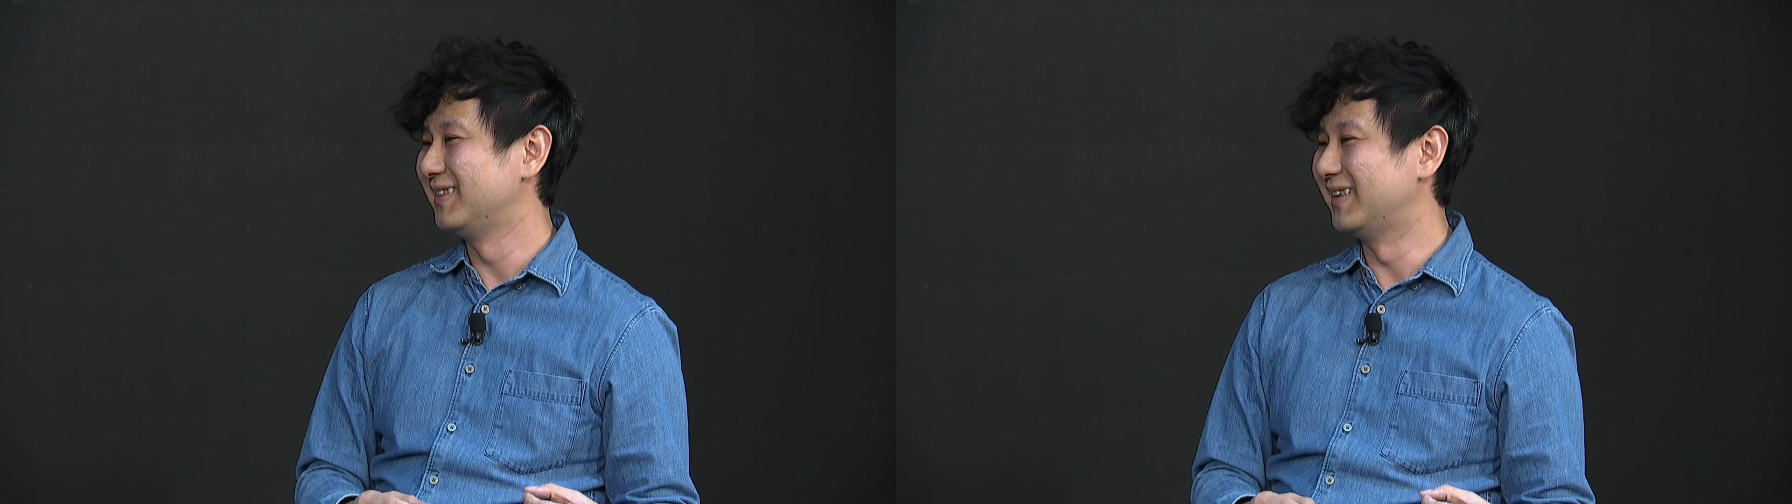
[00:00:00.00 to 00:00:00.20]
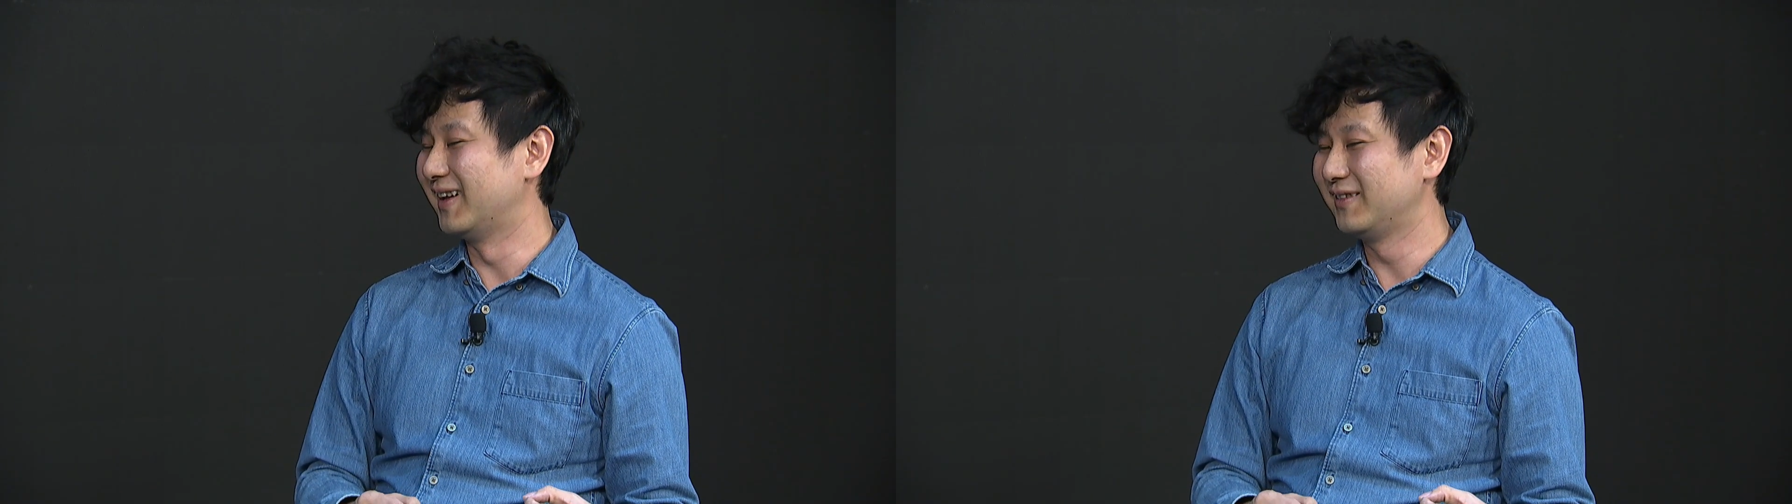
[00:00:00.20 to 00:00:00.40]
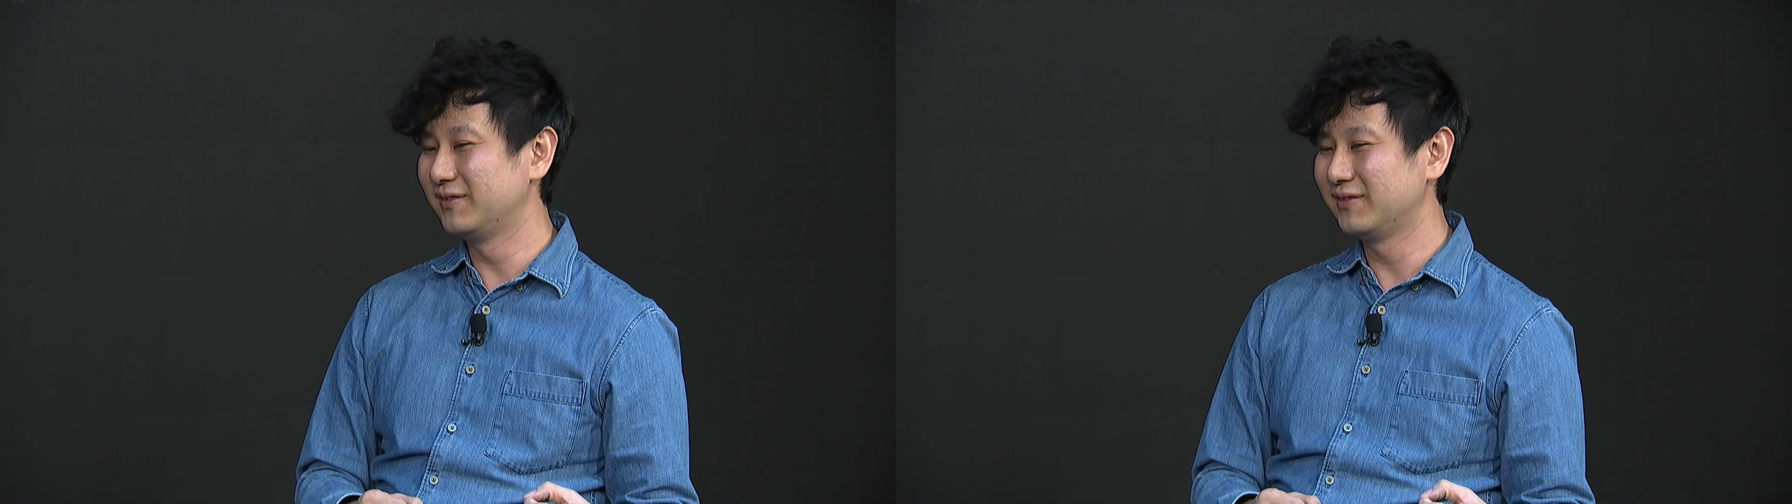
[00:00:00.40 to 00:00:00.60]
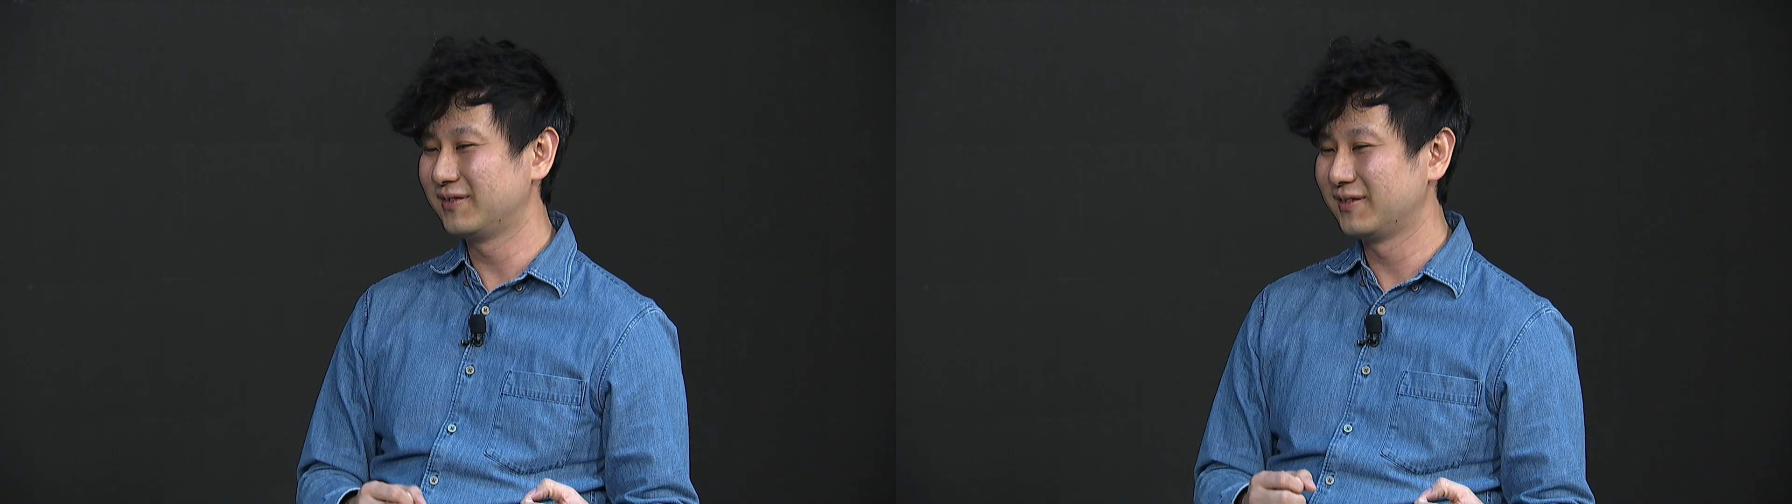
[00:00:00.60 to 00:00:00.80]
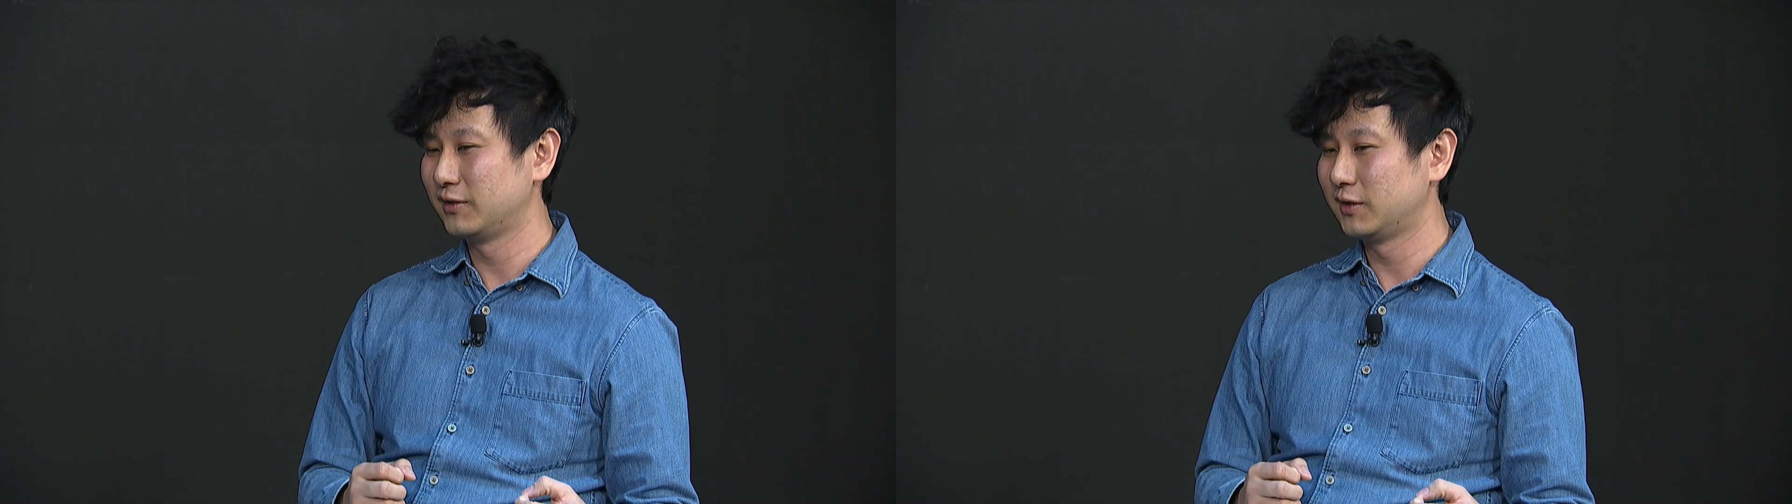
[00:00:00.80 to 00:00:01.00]
then
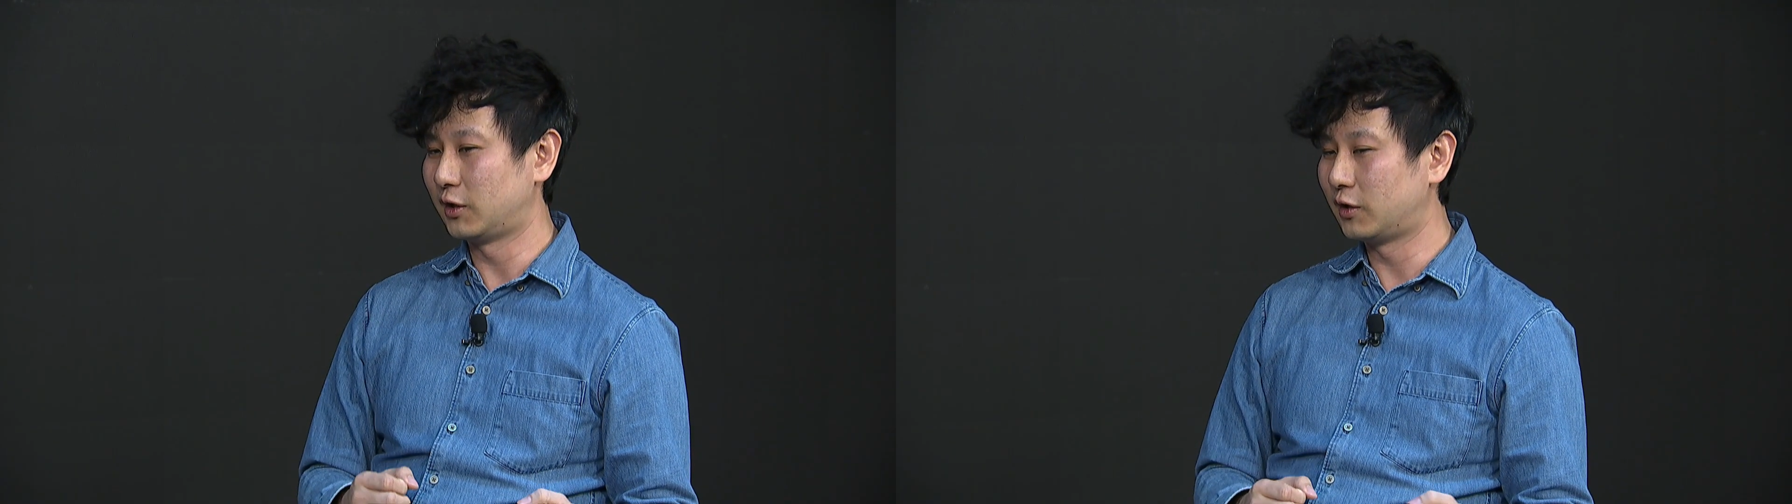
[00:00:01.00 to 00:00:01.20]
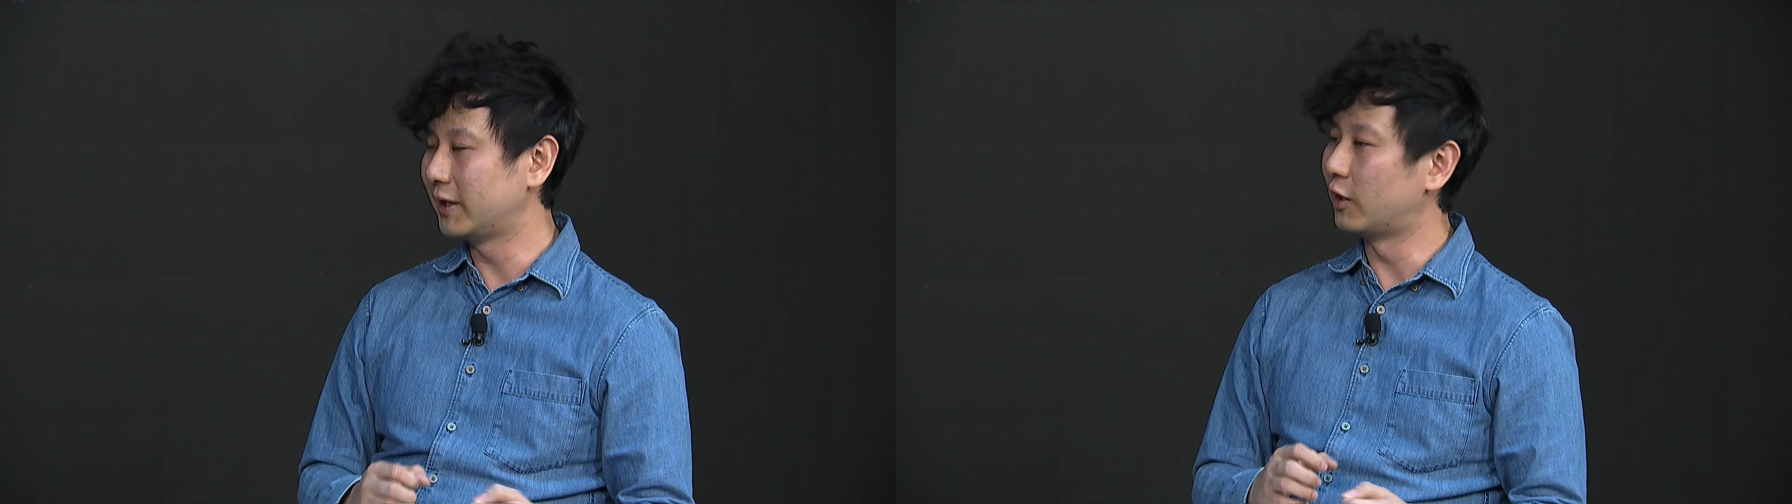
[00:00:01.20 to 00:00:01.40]
all